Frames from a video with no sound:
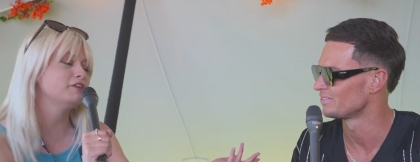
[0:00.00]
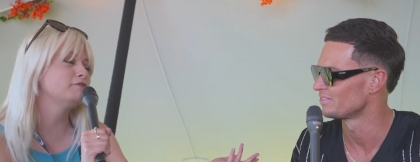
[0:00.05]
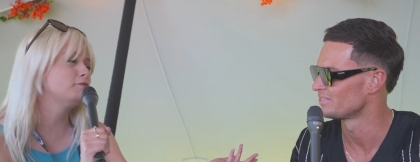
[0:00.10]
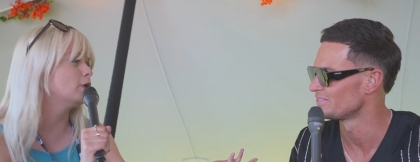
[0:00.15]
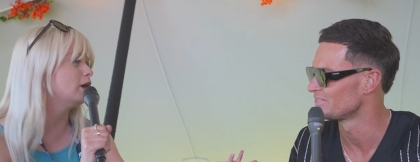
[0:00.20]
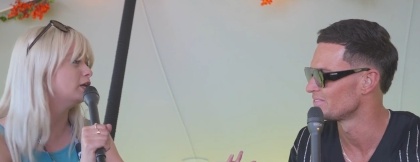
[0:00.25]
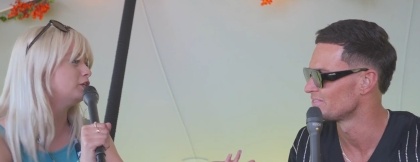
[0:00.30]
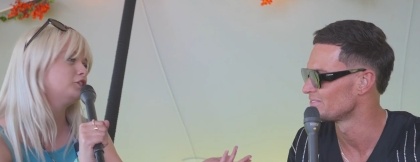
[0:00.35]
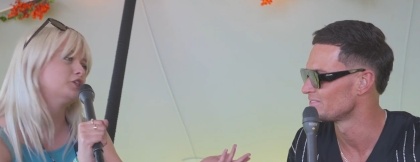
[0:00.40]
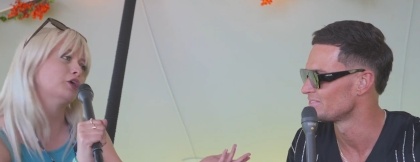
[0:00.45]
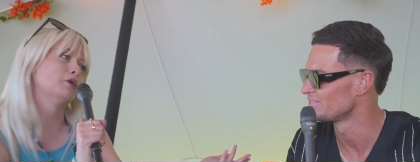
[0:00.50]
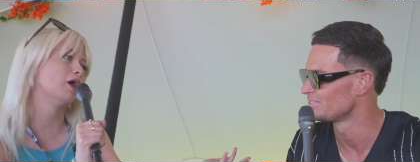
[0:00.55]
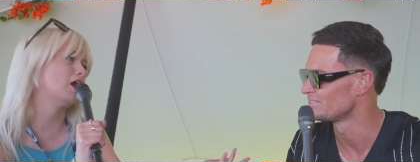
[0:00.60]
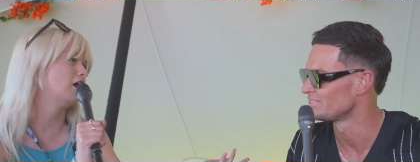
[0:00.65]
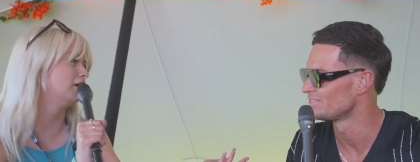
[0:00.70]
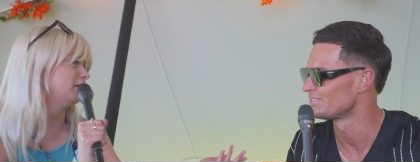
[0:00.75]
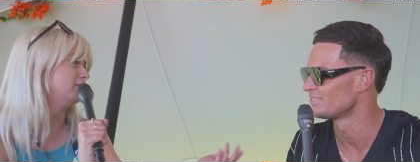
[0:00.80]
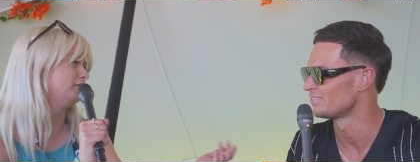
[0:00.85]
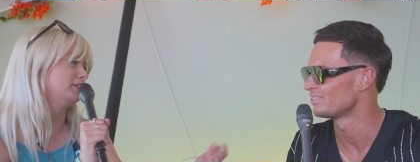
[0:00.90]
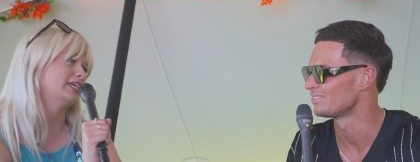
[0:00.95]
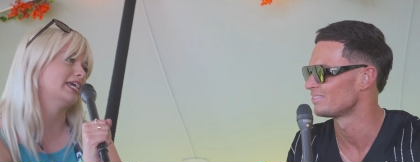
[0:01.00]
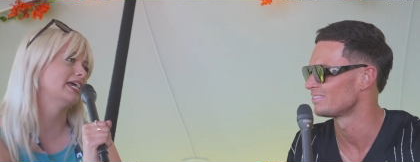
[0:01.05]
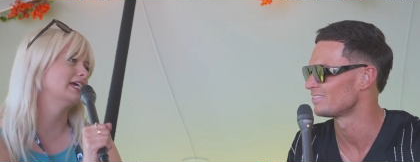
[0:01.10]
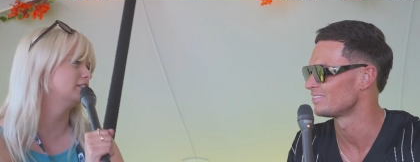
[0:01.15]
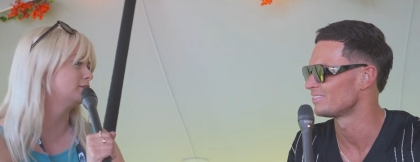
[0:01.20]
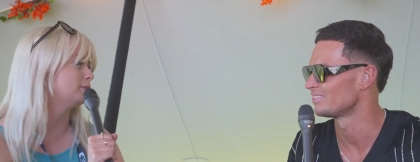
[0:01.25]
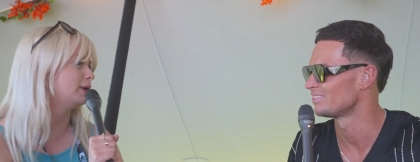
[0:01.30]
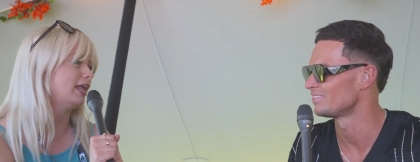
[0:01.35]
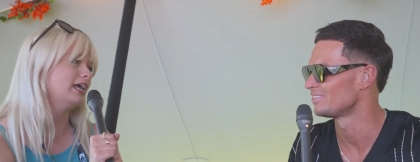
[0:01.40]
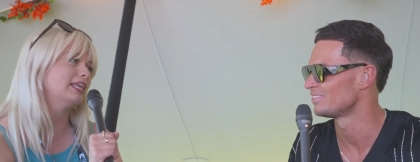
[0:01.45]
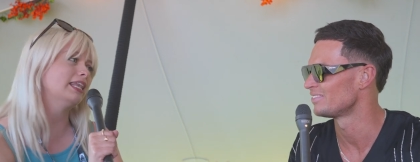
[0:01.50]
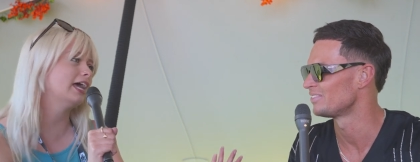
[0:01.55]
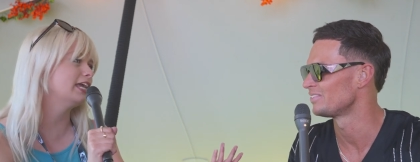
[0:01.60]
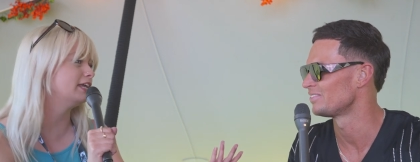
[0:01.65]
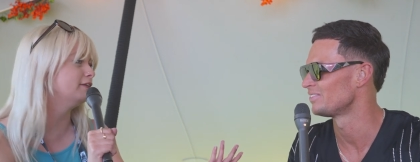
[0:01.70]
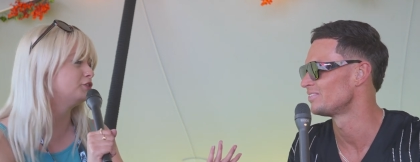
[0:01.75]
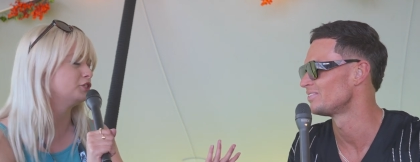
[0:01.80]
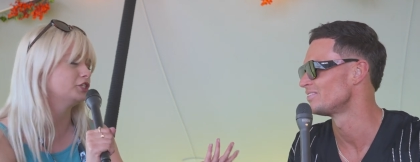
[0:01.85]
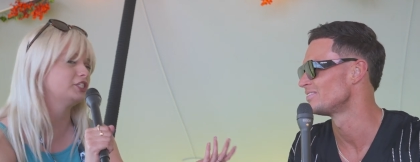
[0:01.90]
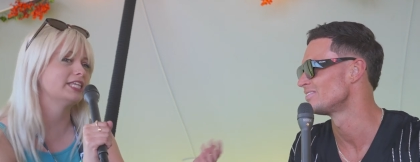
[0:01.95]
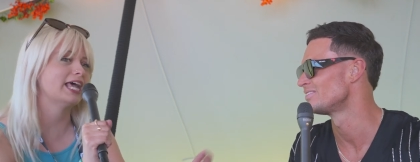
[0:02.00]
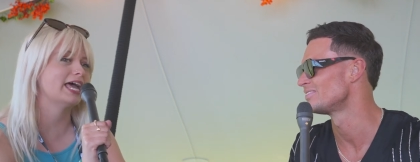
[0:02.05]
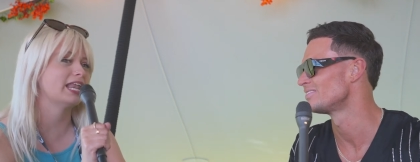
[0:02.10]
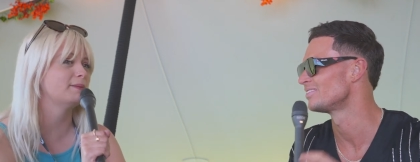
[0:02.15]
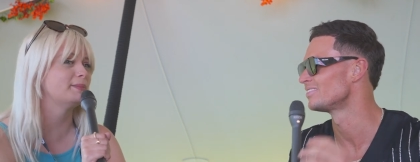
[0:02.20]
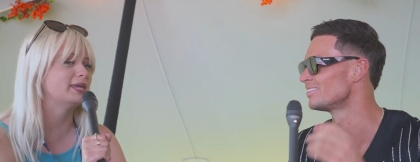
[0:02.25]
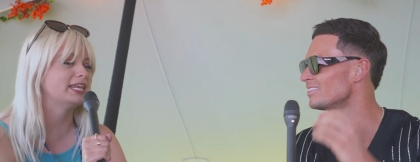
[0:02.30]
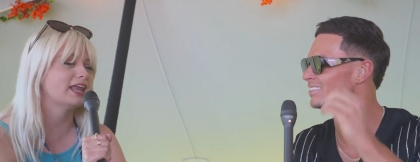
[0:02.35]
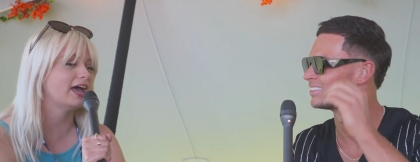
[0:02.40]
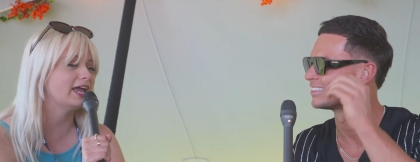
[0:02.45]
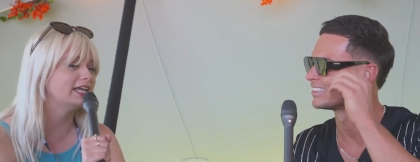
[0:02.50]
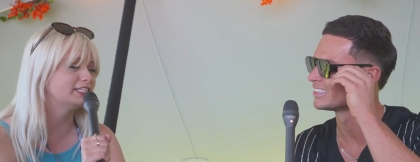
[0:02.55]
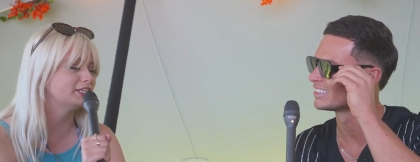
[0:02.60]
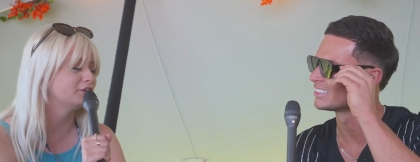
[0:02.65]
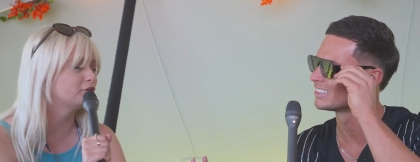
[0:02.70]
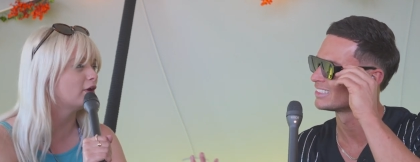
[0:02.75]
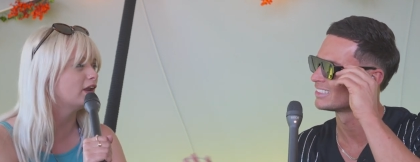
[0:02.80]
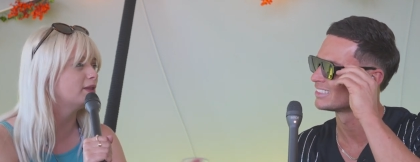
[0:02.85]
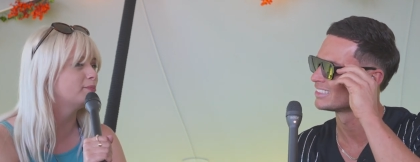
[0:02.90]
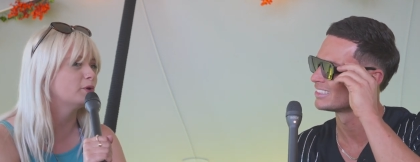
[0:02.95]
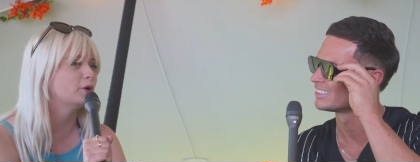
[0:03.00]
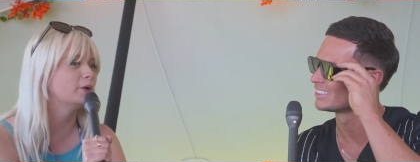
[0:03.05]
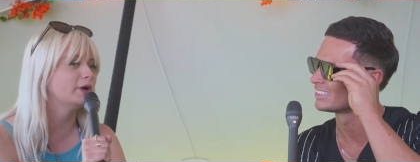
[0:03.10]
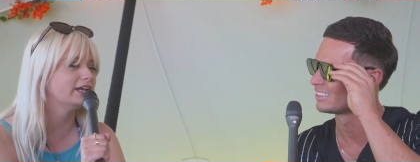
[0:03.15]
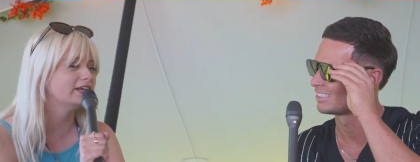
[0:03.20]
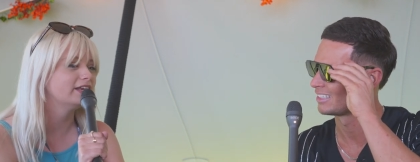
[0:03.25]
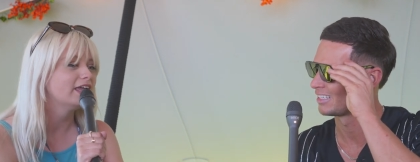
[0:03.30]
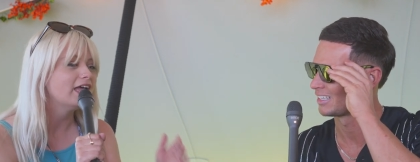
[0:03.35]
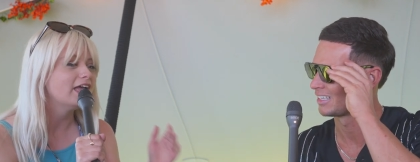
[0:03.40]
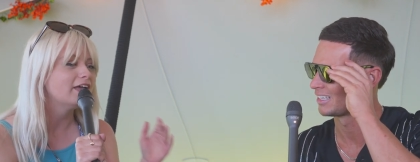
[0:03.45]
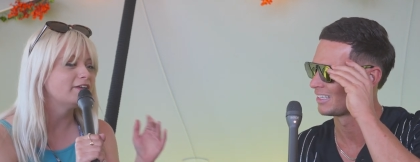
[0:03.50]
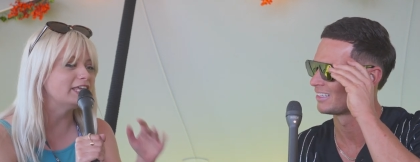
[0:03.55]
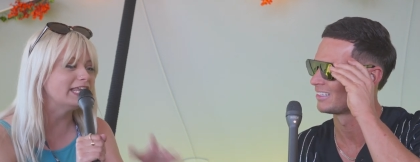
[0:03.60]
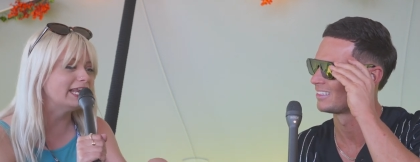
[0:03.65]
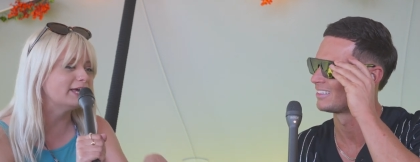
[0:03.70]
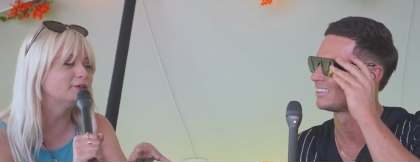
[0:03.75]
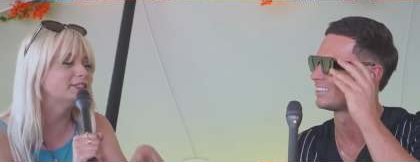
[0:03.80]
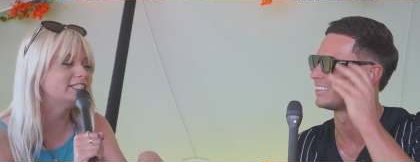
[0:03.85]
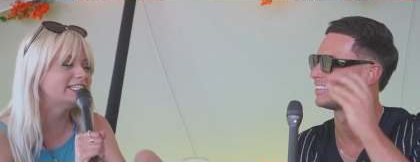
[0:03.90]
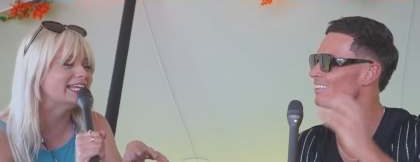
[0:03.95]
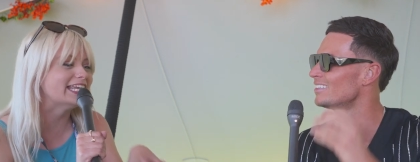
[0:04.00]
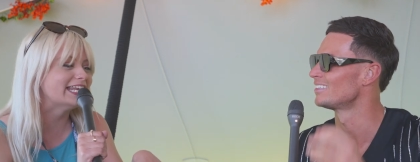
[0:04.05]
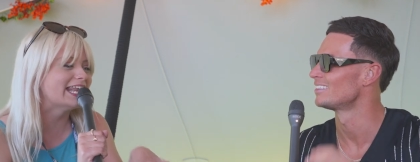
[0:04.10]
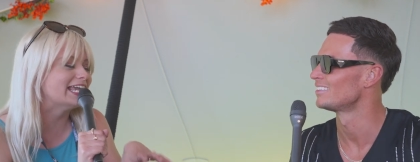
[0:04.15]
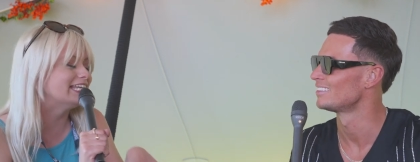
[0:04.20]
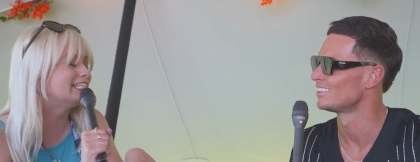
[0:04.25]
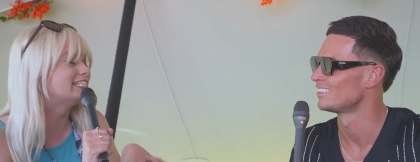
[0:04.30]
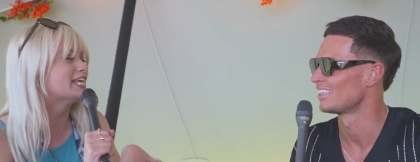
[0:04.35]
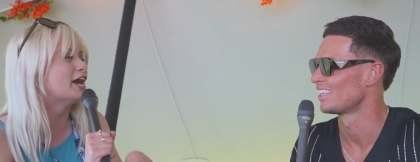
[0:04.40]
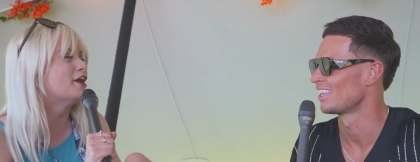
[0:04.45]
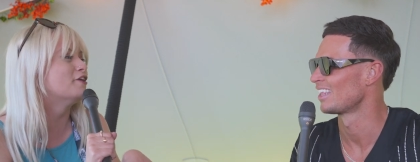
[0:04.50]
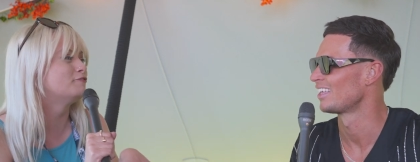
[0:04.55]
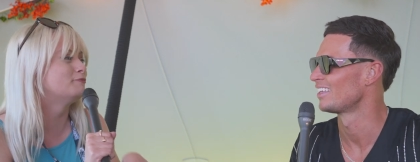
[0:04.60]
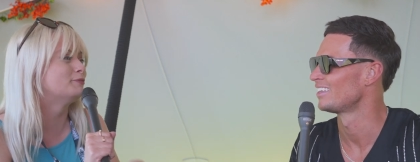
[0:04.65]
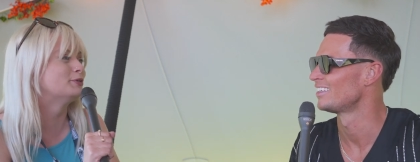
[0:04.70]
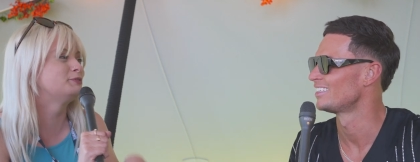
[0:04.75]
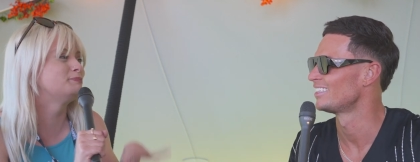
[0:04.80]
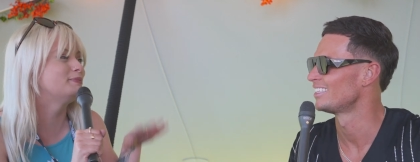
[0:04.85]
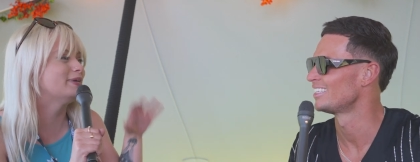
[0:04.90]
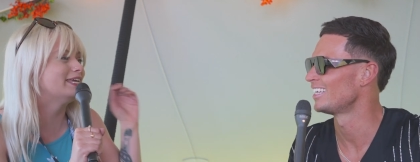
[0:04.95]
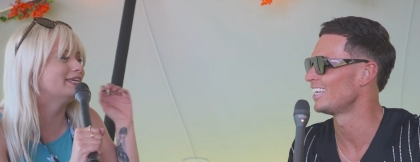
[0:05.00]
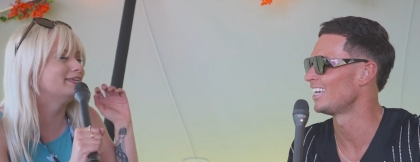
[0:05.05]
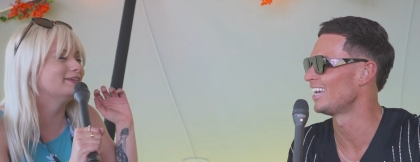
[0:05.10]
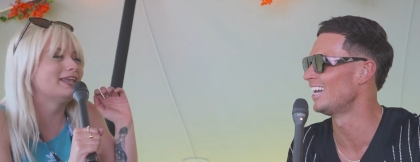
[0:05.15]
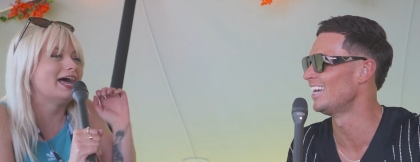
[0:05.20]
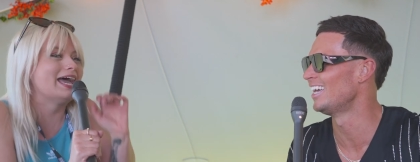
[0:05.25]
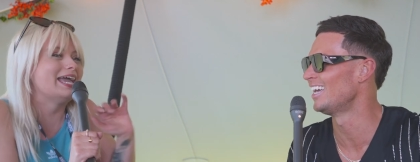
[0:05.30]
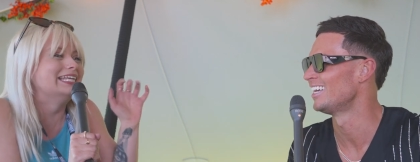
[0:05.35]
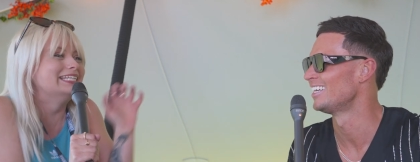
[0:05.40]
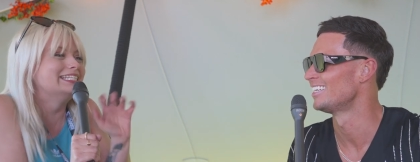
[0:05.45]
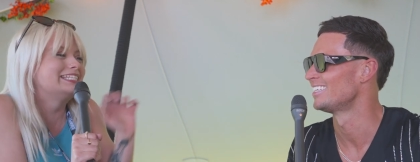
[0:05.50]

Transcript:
Speaker 1: you've worked so hard over the years. Well, like, like you just said, I mean, like it's incredible, and your little teenage self must be like